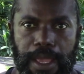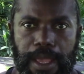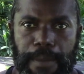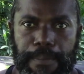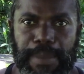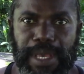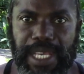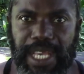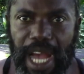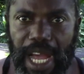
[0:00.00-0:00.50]

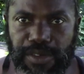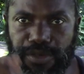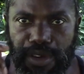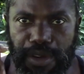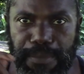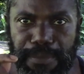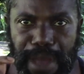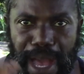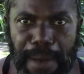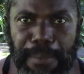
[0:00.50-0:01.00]
Because
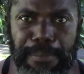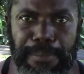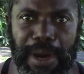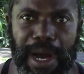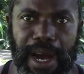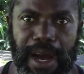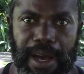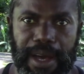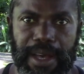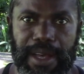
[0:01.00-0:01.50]

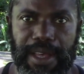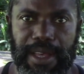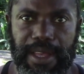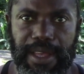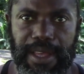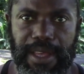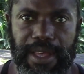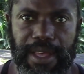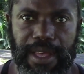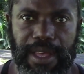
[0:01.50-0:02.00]
remember,
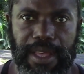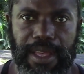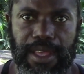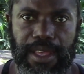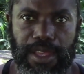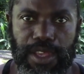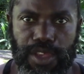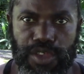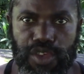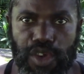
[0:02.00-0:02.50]

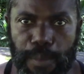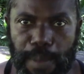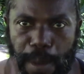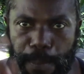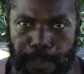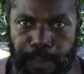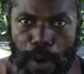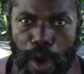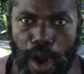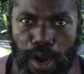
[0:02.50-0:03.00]
you've
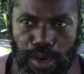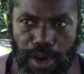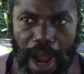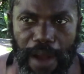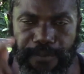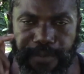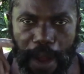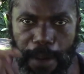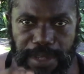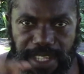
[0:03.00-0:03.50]
been
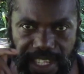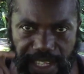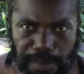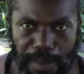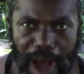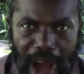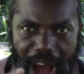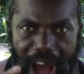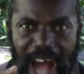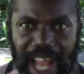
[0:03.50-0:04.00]
programmed from
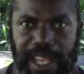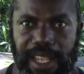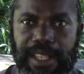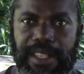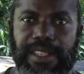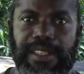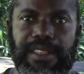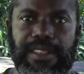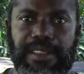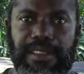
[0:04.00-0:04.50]
small,
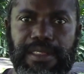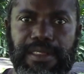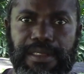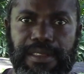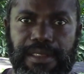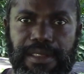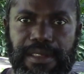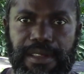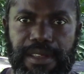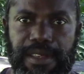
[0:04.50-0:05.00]

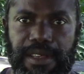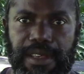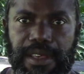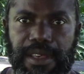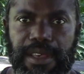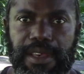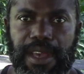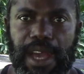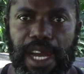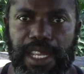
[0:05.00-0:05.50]

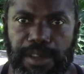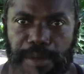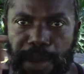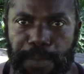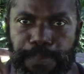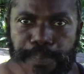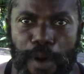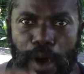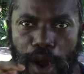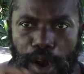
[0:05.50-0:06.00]
and you've
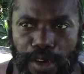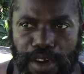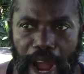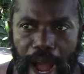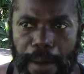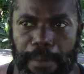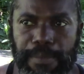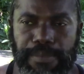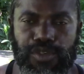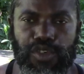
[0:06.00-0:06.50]
been
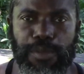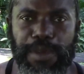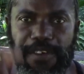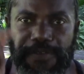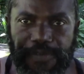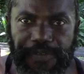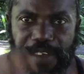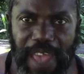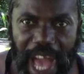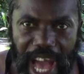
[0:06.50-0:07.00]
programmed to be
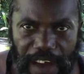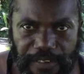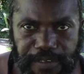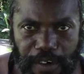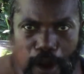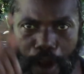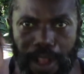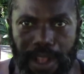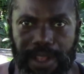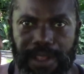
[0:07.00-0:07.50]

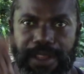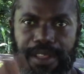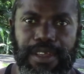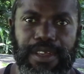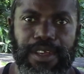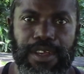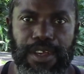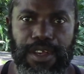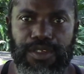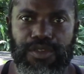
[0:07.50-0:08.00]
fearful.
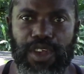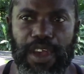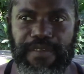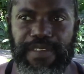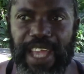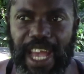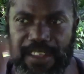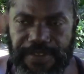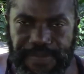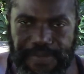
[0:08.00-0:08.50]
So if
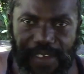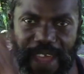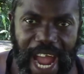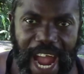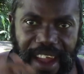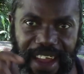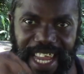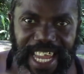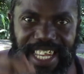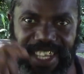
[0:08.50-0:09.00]
there's
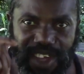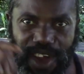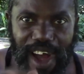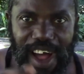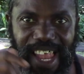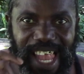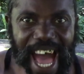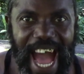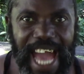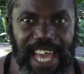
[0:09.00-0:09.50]
fear in
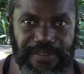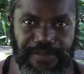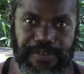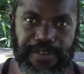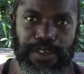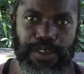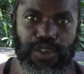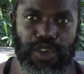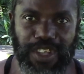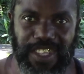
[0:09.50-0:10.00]
your
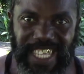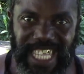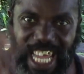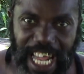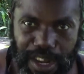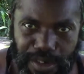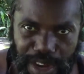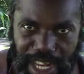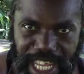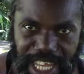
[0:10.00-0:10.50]
life, you're
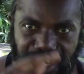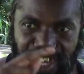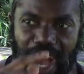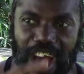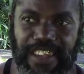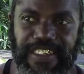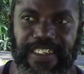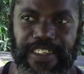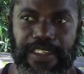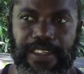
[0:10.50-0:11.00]
still
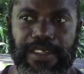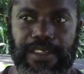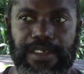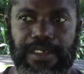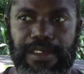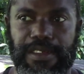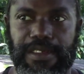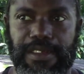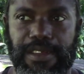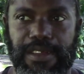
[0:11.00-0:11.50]
religious.
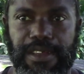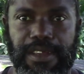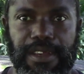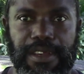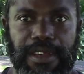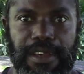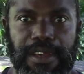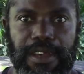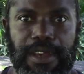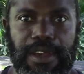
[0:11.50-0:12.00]

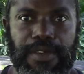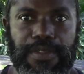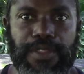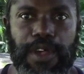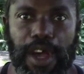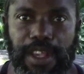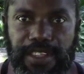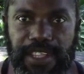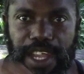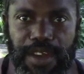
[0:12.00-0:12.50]

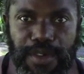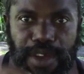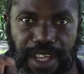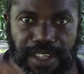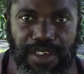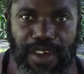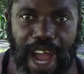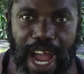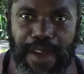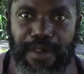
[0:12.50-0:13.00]
That's the
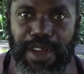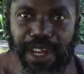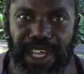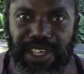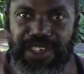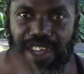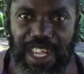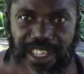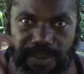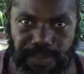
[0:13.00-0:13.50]
reason why
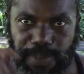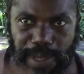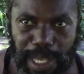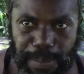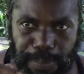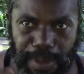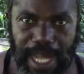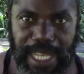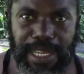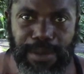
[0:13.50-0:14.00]
religious
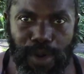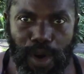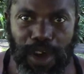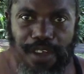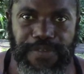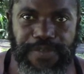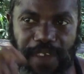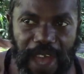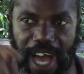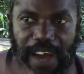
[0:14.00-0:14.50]
people are the
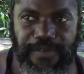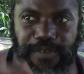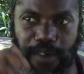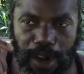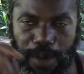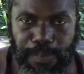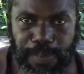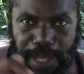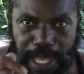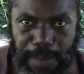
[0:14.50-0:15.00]
most
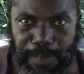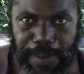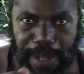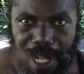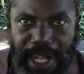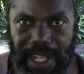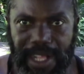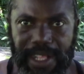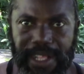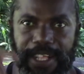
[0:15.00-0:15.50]
fearful
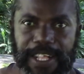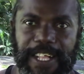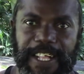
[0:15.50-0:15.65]
people.